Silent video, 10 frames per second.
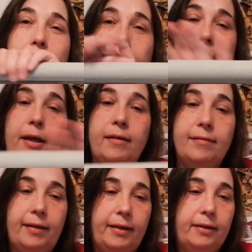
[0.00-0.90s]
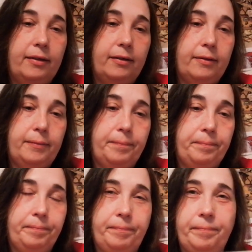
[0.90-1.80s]
and it has like um,
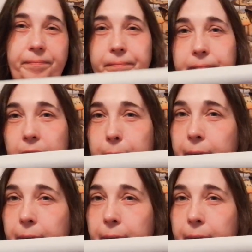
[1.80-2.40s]
a